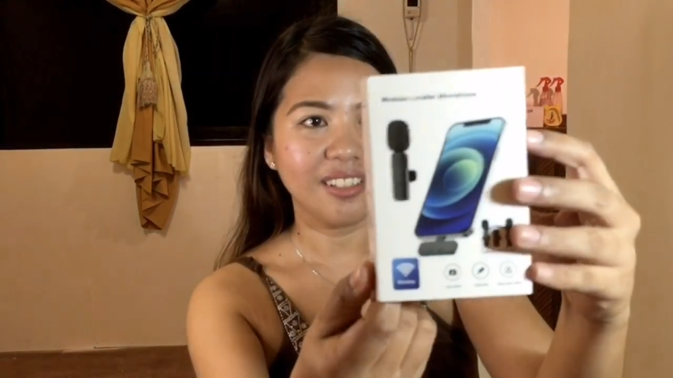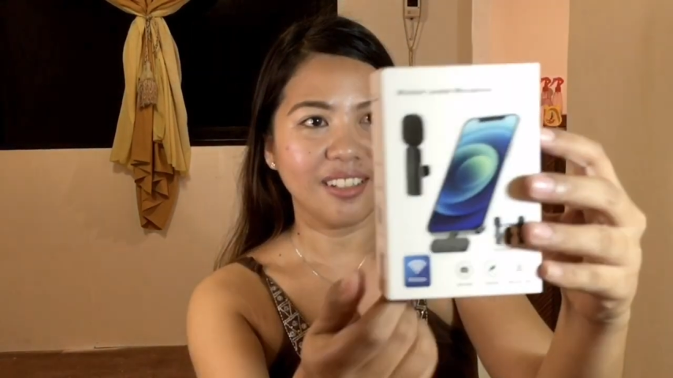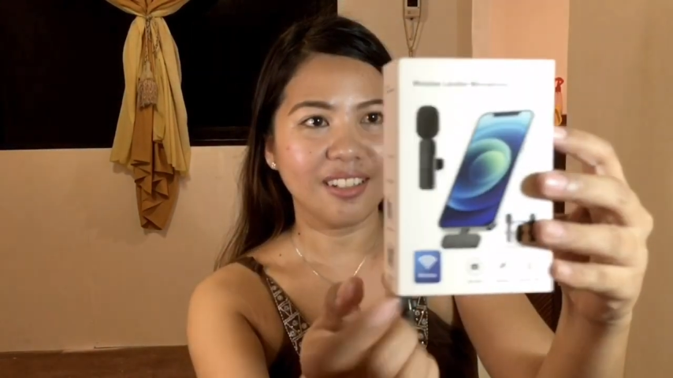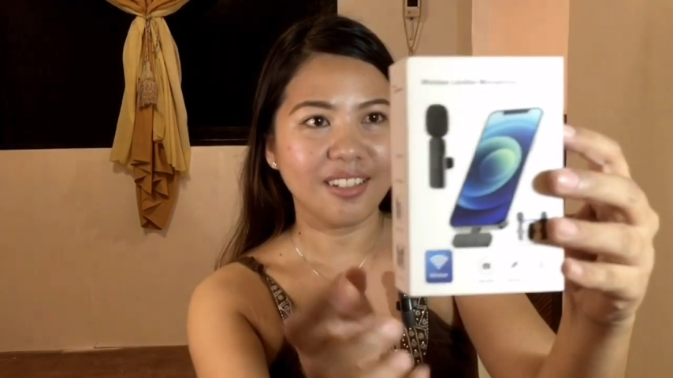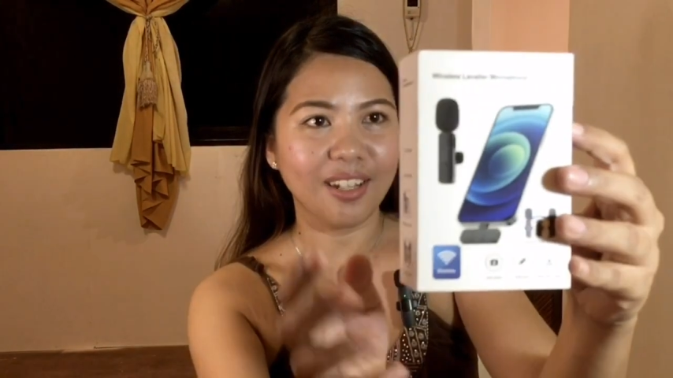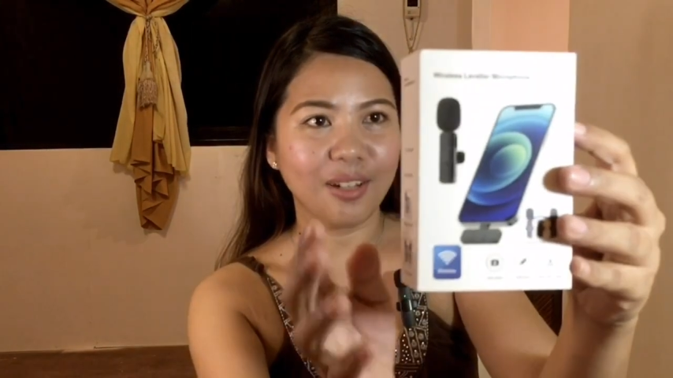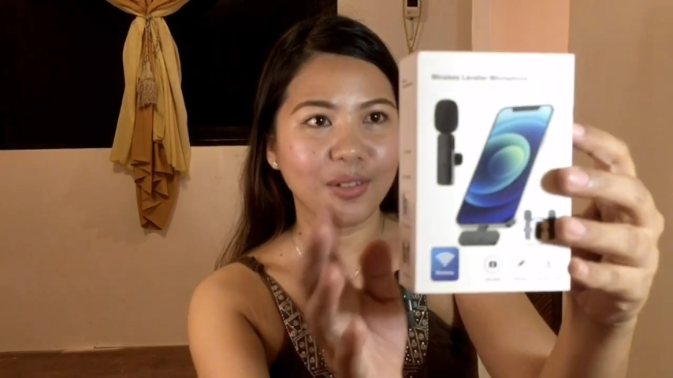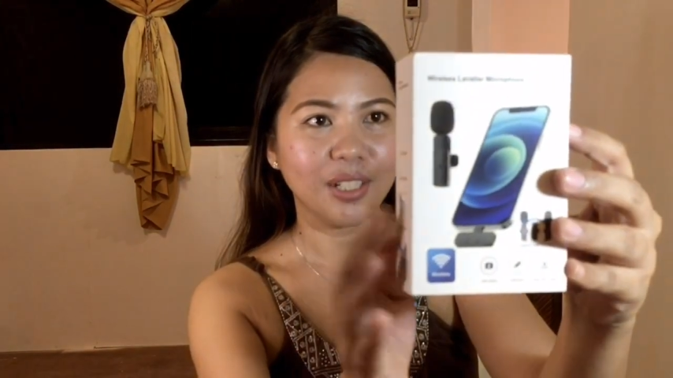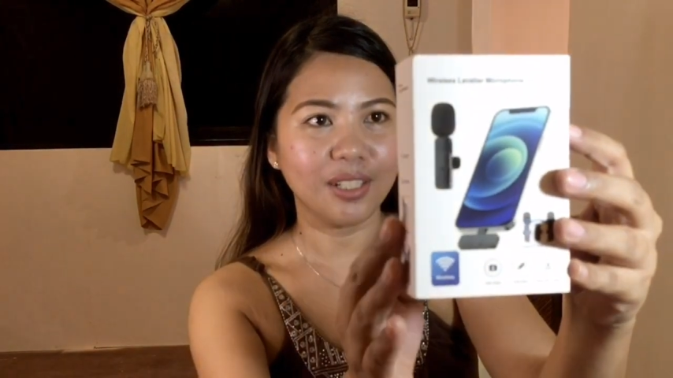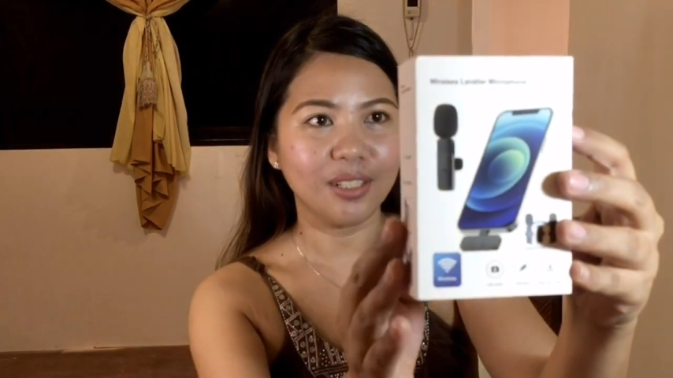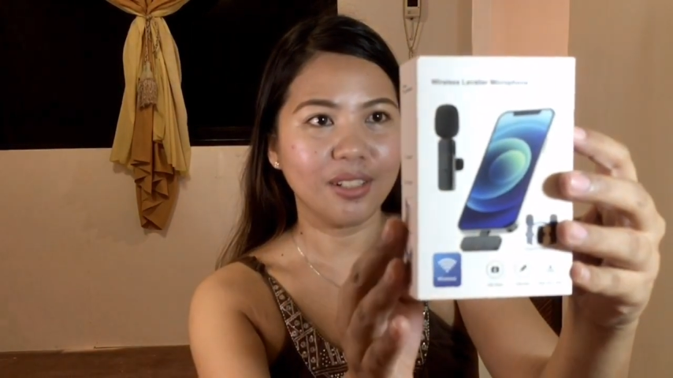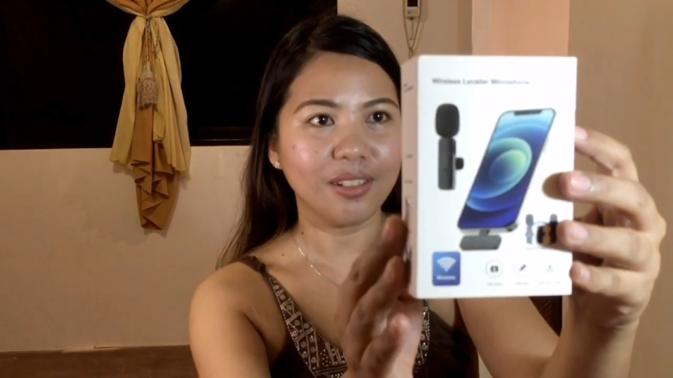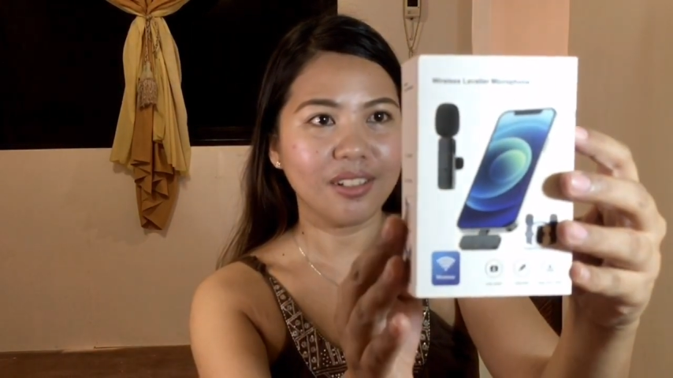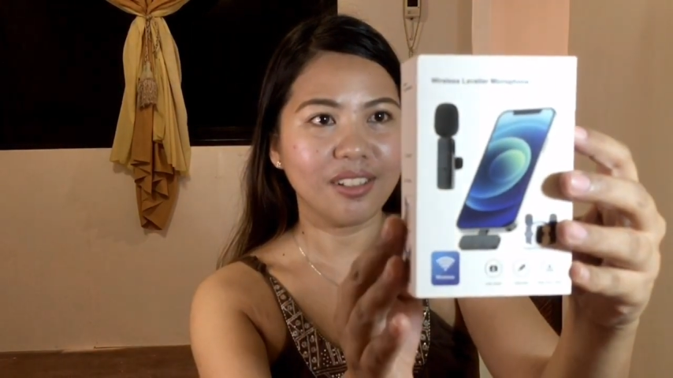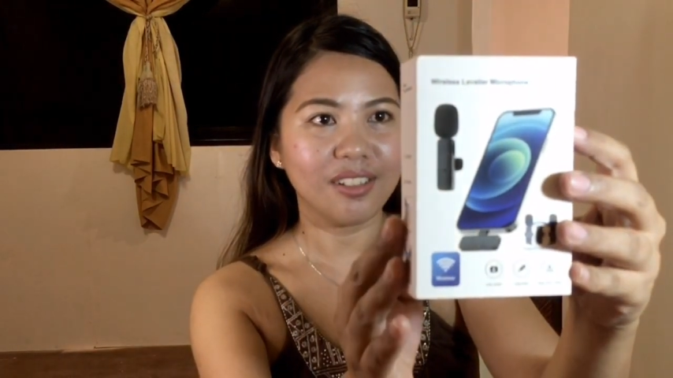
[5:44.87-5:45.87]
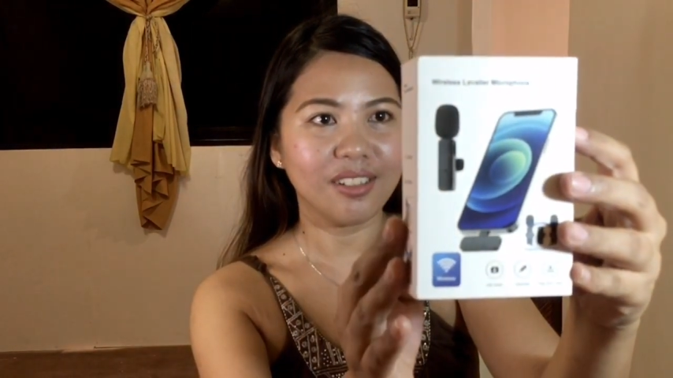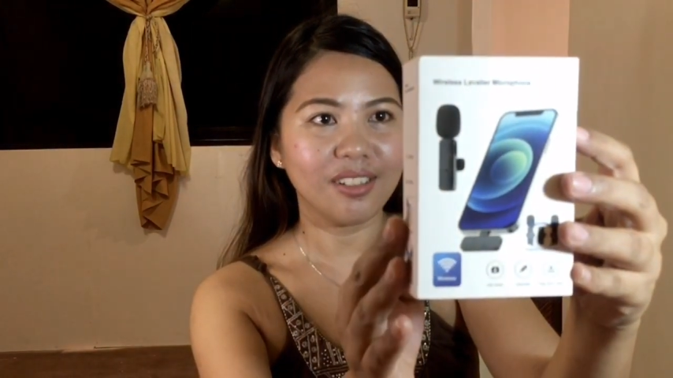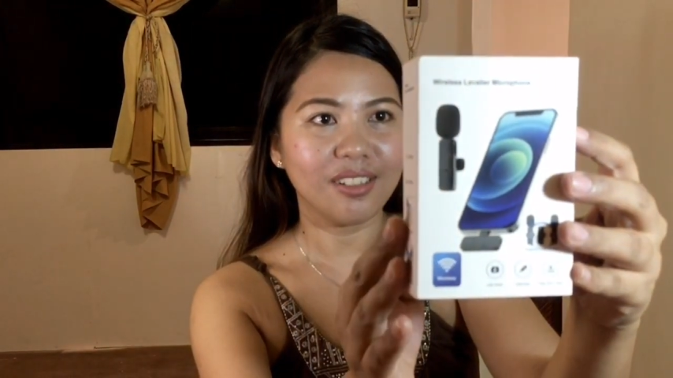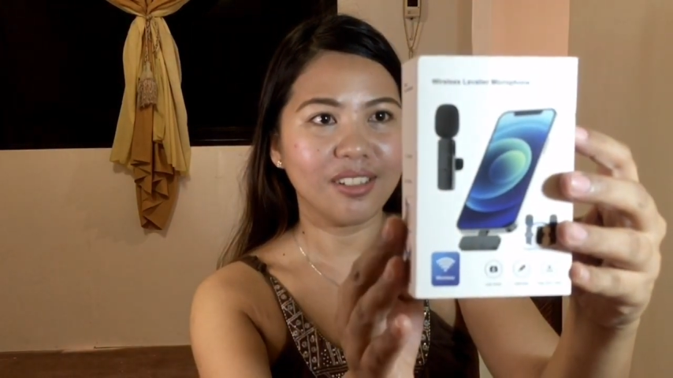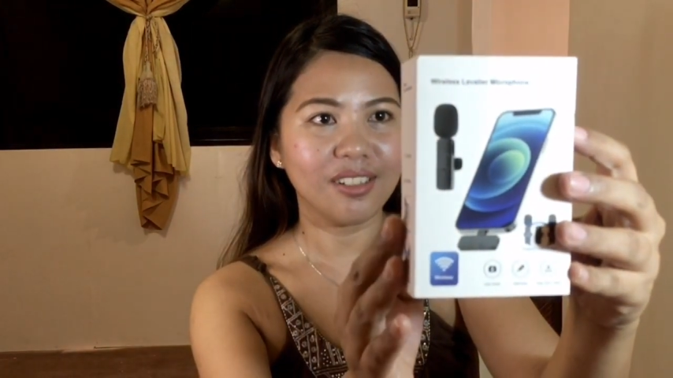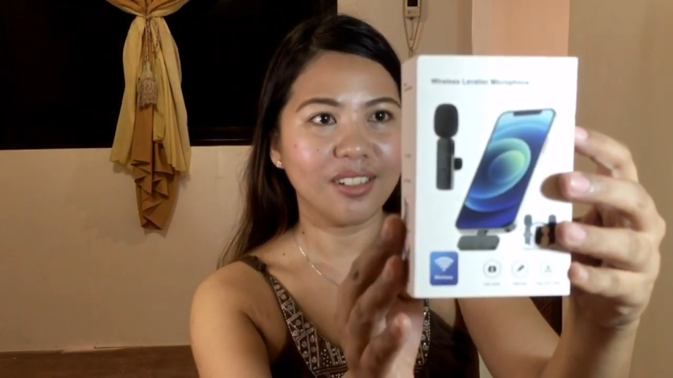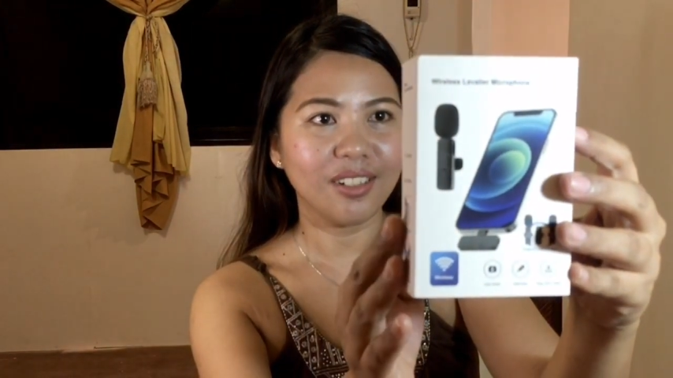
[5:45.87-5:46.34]
This is how it
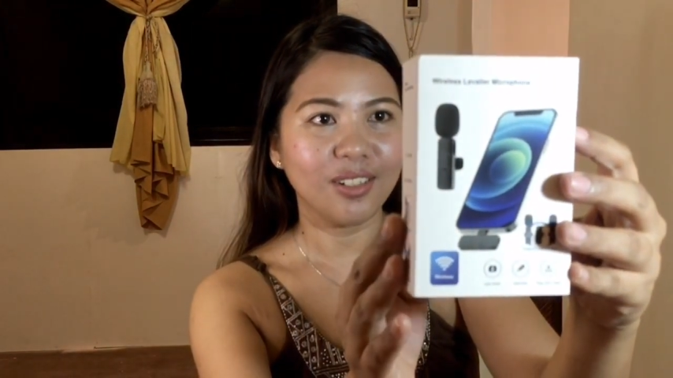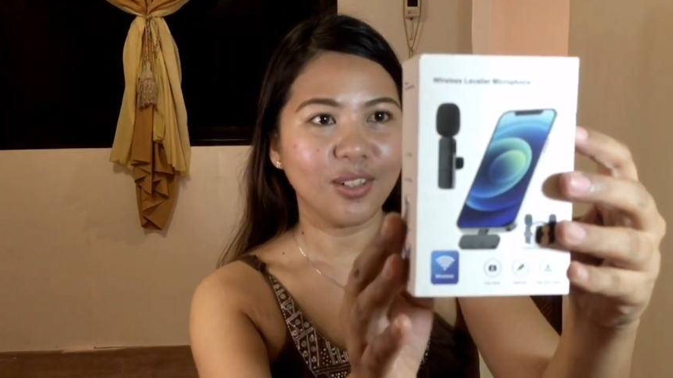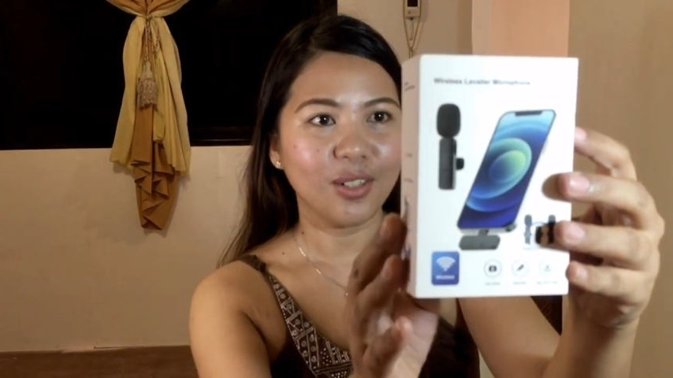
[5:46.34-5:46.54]
looks.